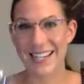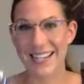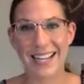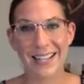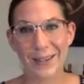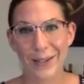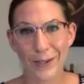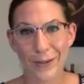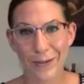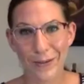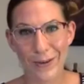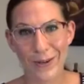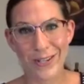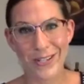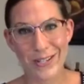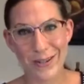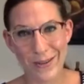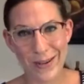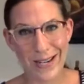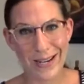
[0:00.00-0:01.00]
And I look
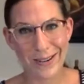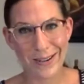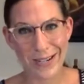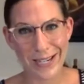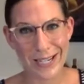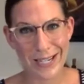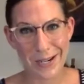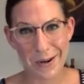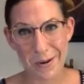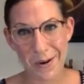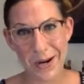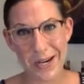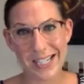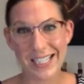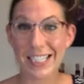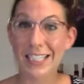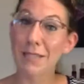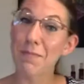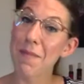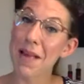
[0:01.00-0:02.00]
forward to hearing
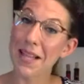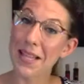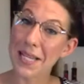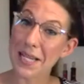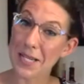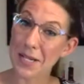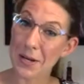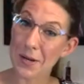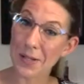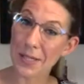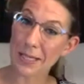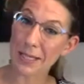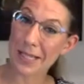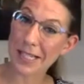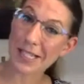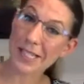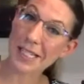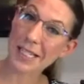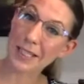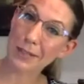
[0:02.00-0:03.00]
your smelling notes
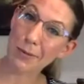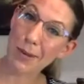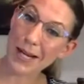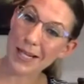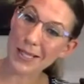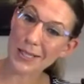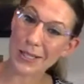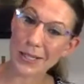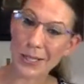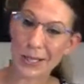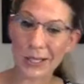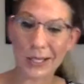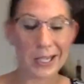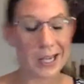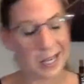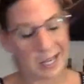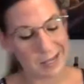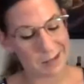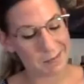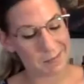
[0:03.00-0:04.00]
because these wines are
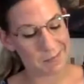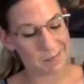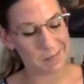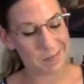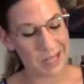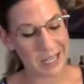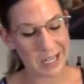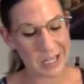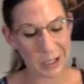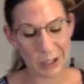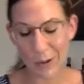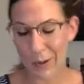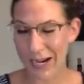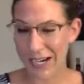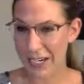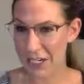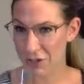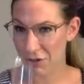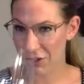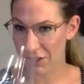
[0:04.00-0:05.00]

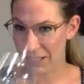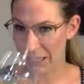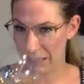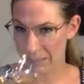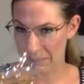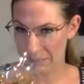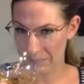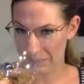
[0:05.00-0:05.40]
quite interesting.